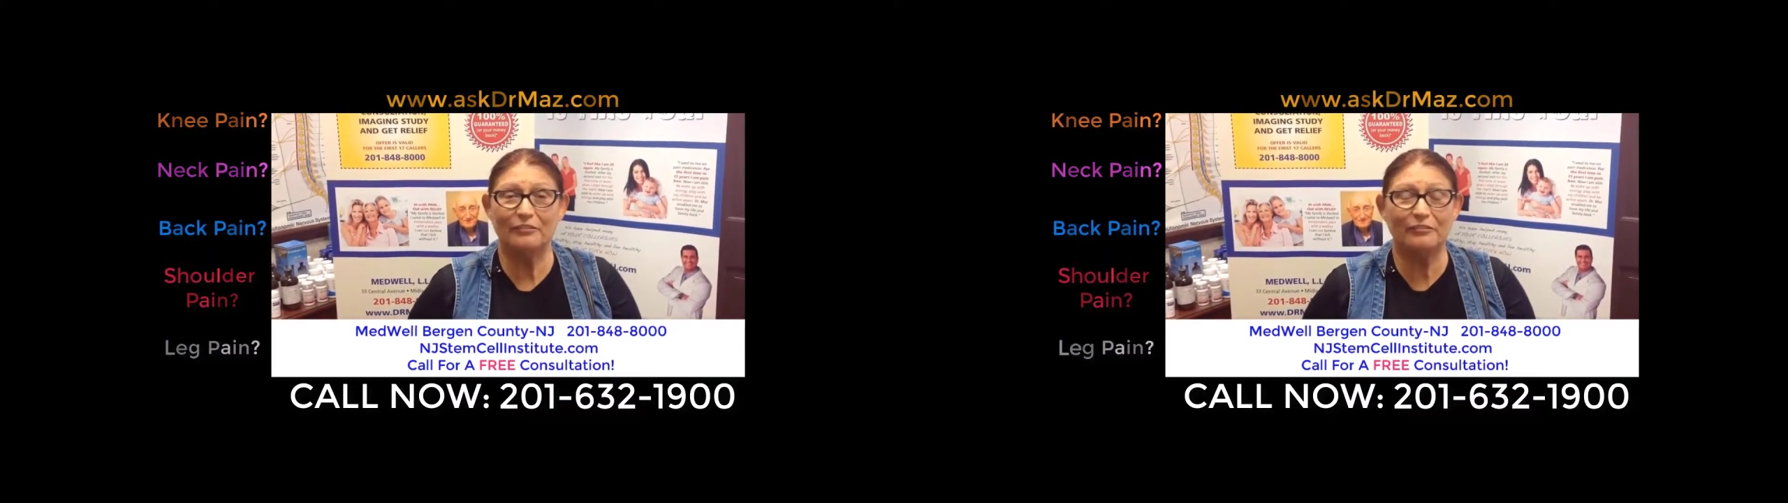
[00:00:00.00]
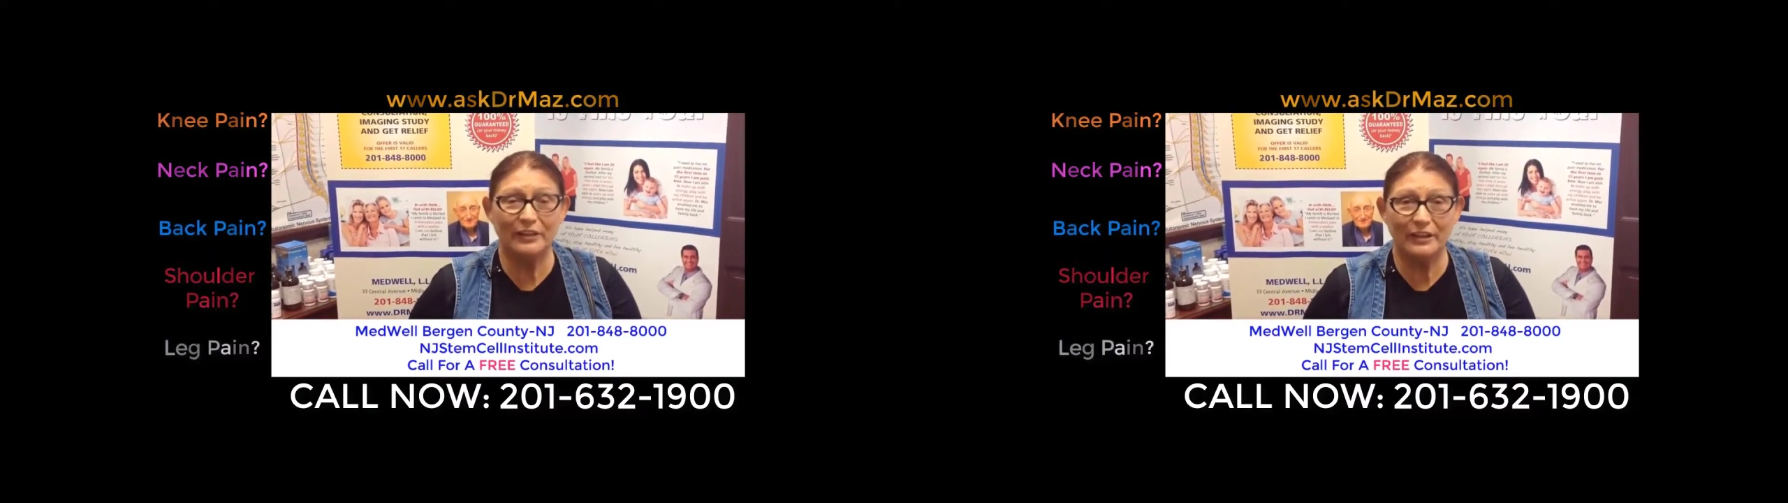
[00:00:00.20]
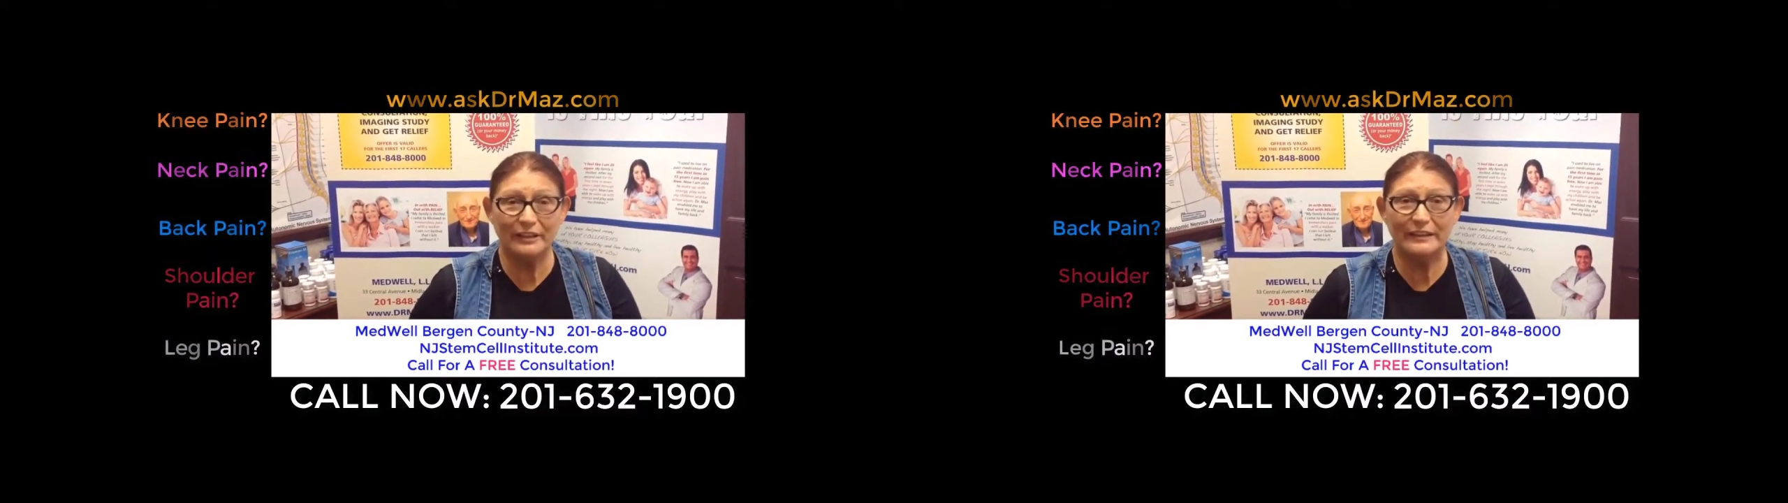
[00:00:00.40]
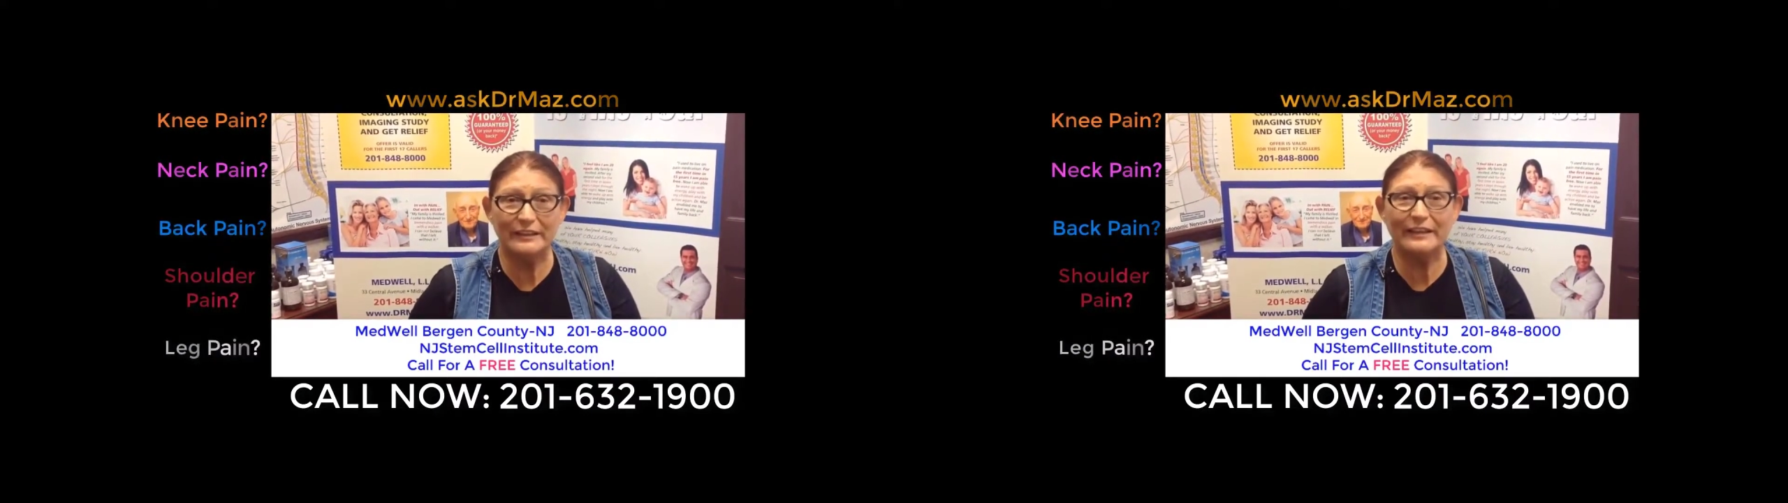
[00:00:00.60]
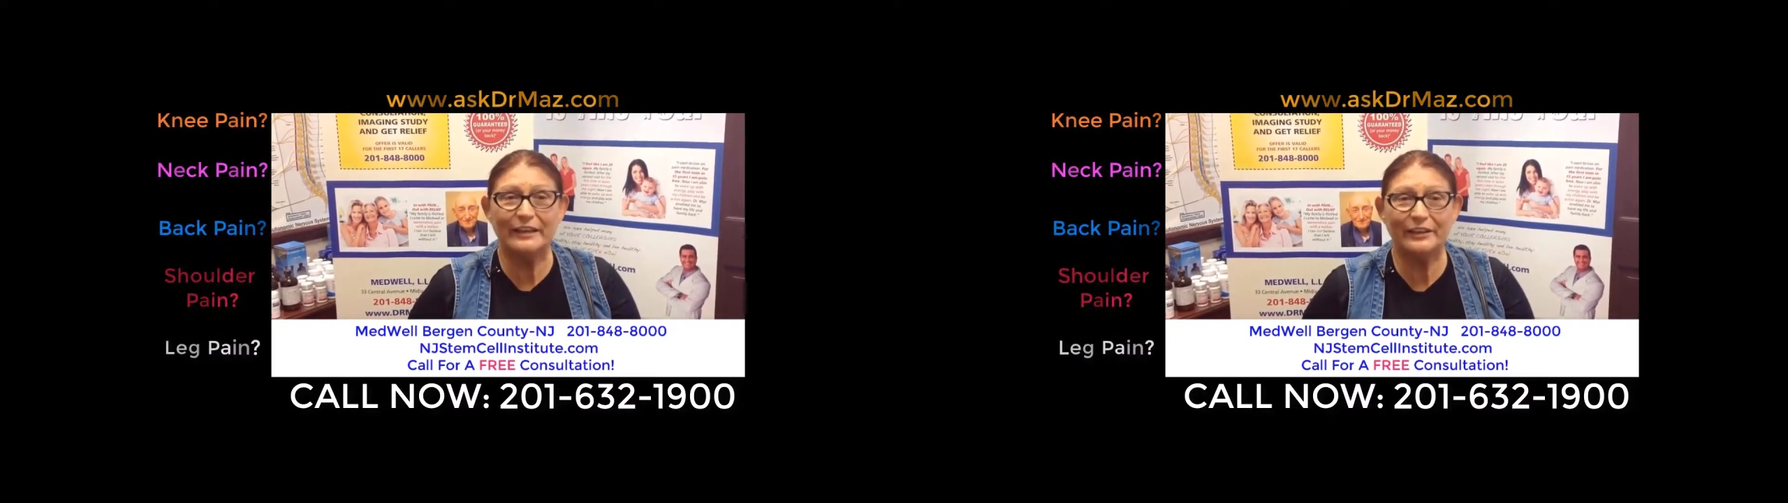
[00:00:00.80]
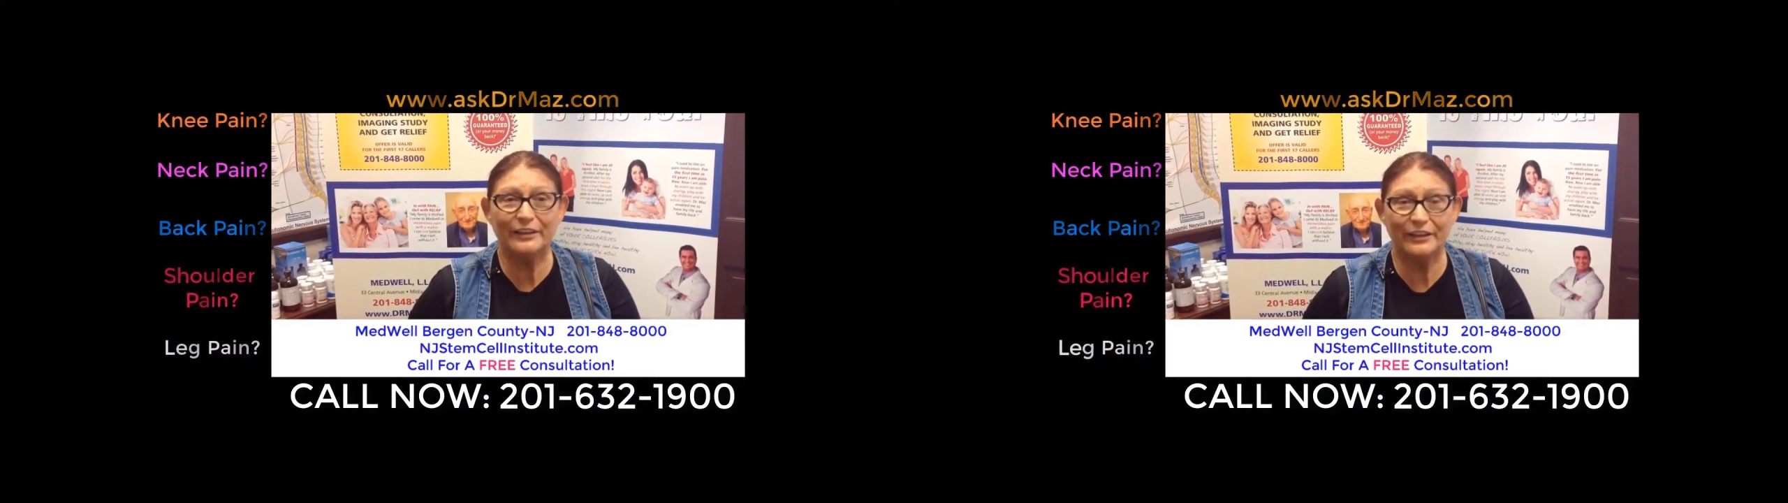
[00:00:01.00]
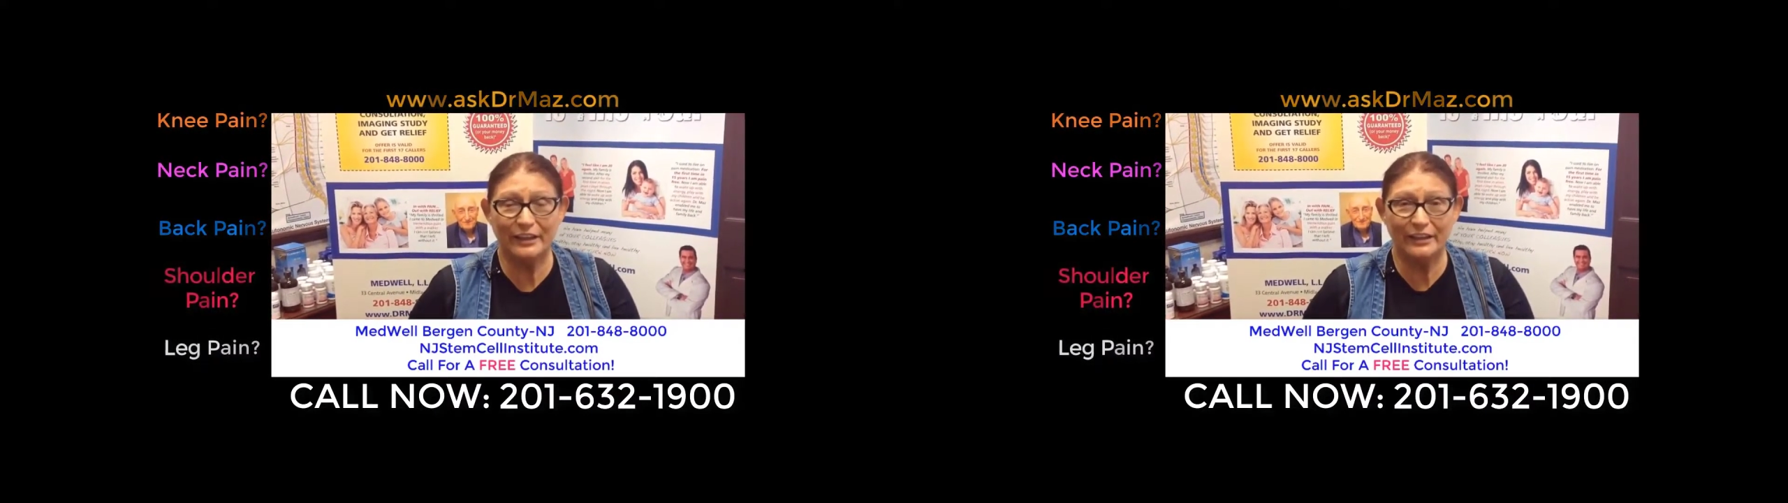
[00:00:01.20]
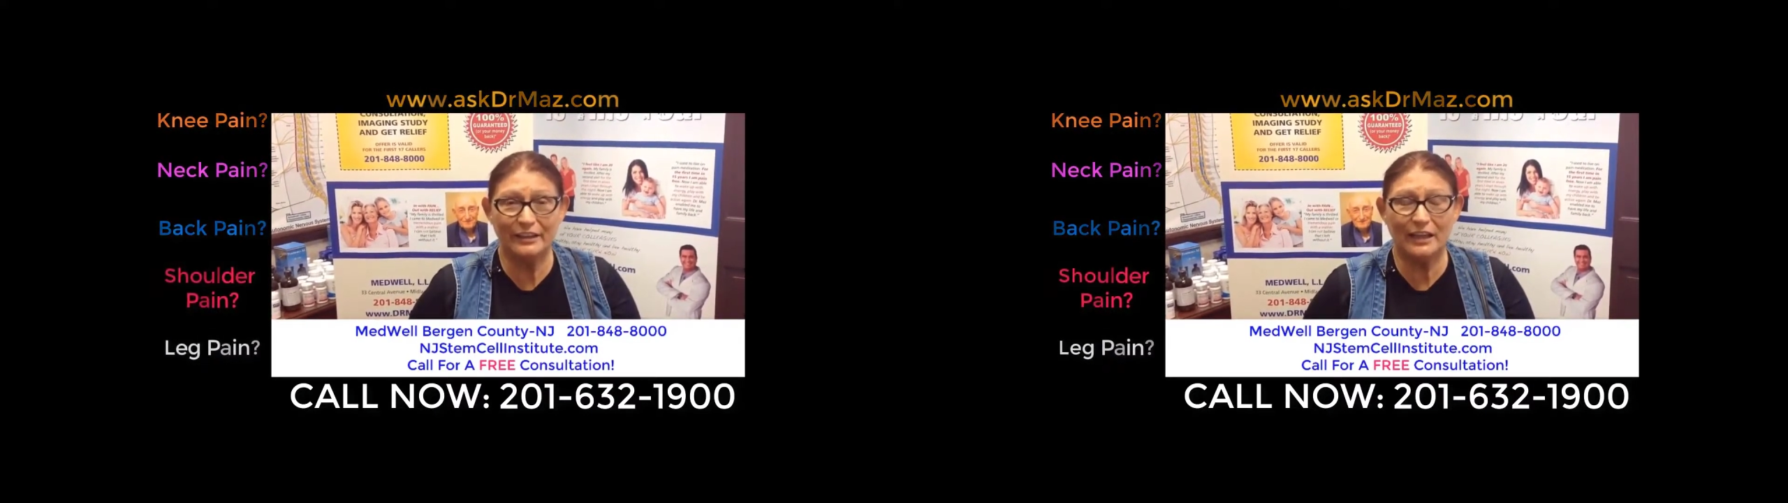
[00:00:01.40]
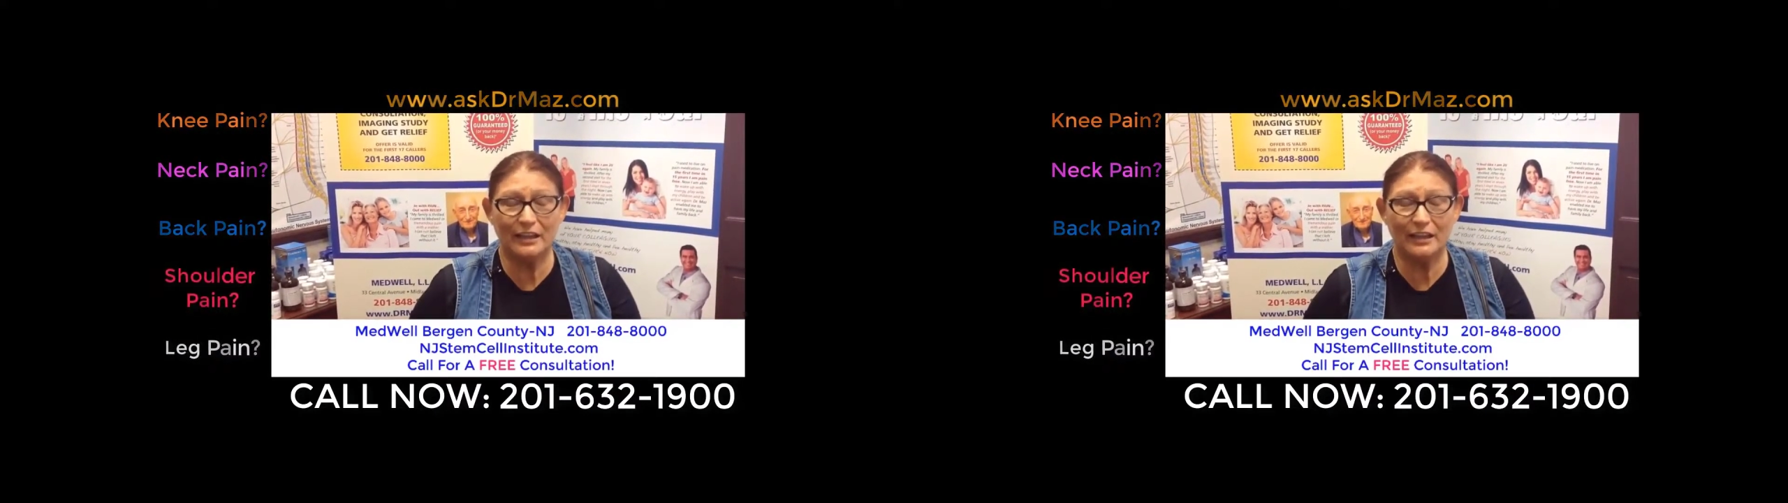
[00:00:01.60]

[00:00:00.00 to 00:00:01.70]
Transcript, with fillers: feeling great.